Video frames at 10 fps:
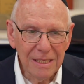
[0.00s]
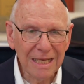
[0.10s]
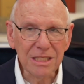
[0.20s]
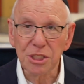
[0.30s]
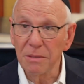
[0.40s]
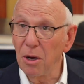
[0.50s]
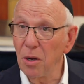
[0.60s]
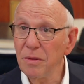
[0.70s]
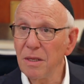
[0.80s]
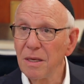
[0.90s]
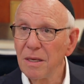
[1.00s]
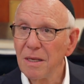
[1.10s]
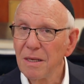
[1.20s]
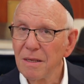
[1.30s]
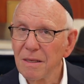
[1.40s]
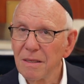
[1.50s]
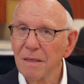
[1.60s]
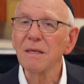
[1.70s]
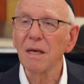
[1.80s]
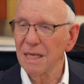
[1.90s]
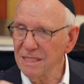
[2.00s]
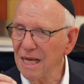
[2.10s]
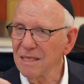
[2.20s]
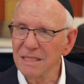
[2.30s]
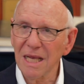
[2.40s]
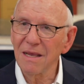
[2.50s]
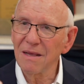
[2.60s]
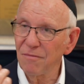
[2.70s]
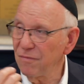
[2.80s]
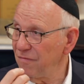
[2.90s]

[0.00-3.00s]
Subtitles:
Takes Shimon. Chazal say,